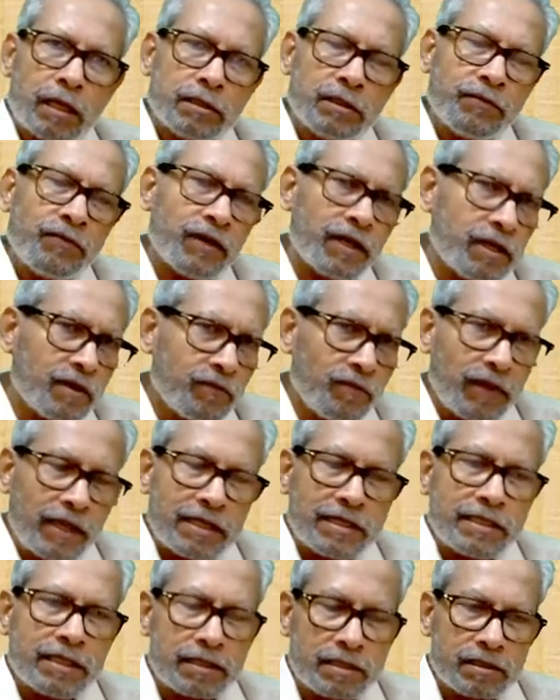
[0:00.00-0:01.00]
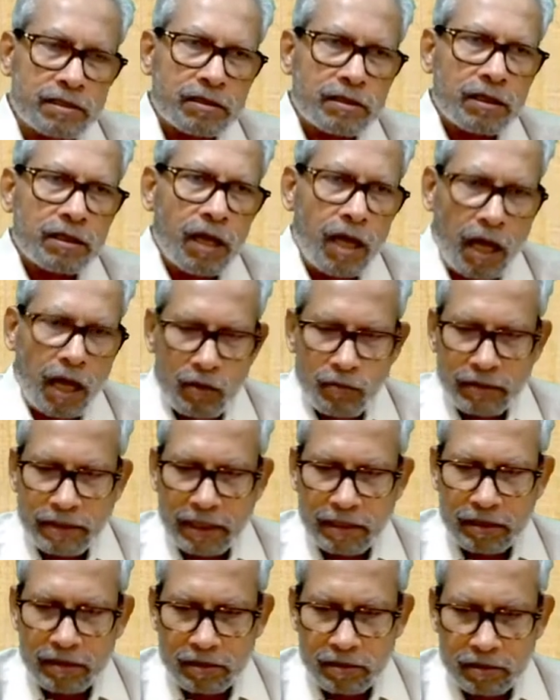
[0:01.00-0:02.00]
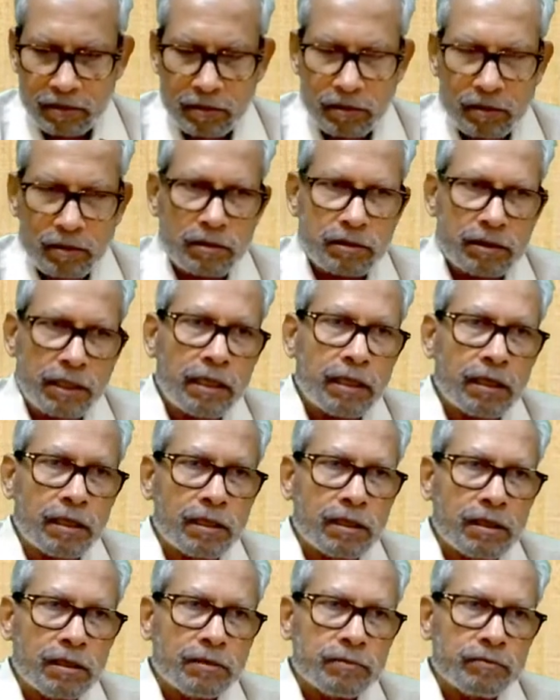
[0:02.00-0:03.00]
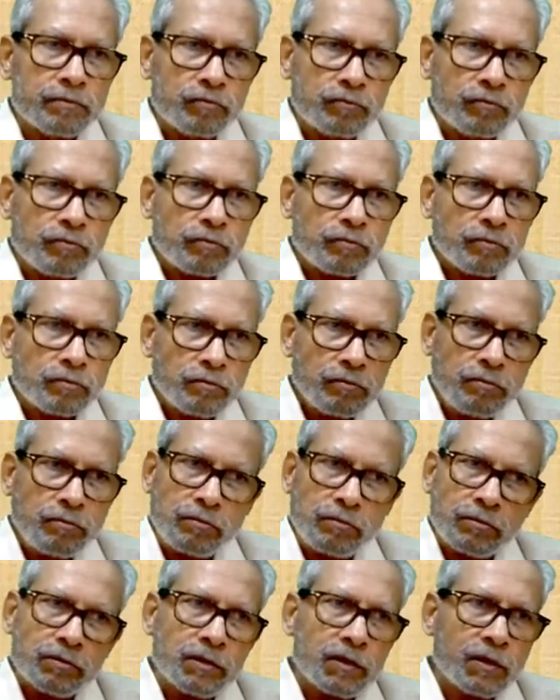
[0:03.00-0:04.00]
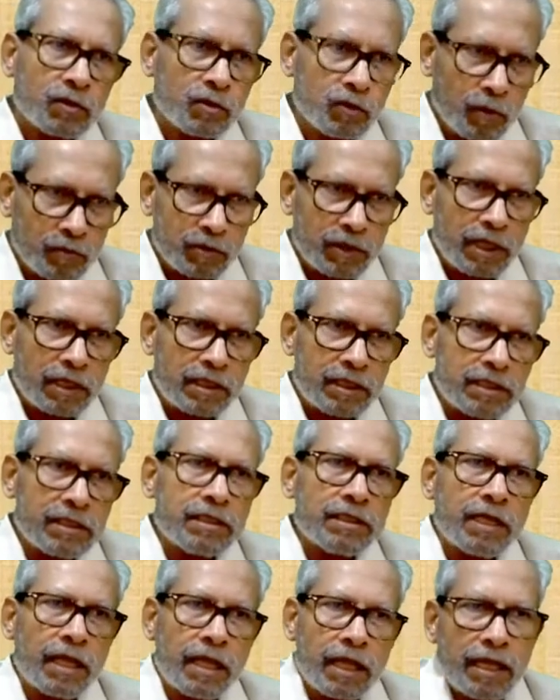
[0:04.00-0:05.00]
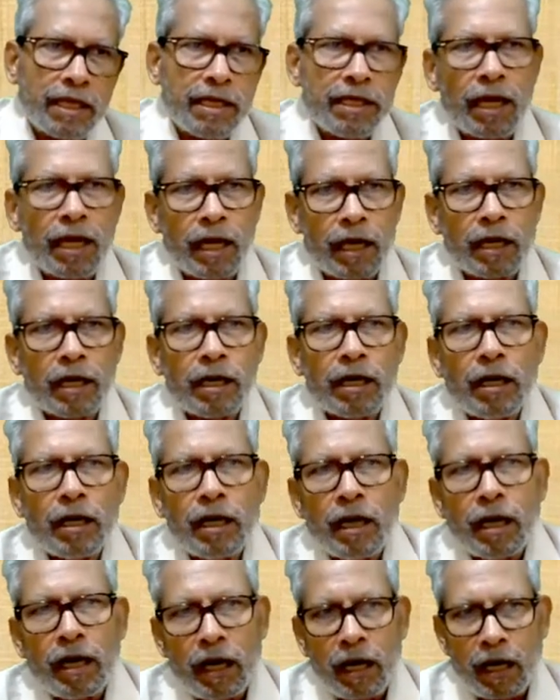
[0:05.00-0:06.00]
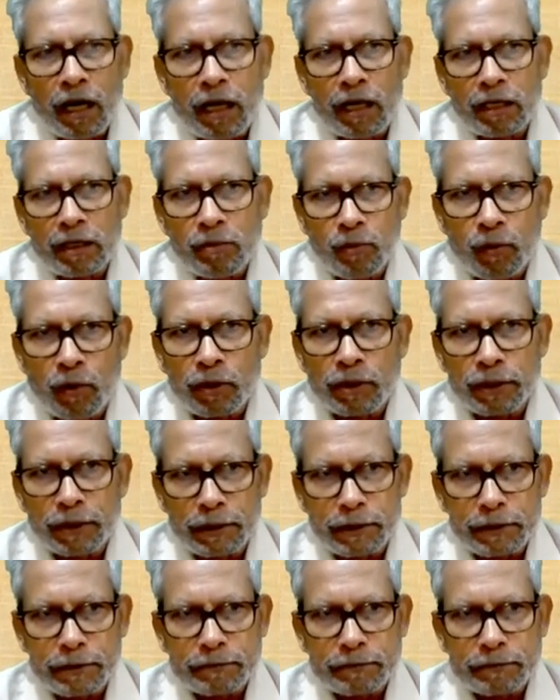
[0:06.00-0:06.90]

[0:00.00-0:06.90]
different phases how it has done. So this is the area are important.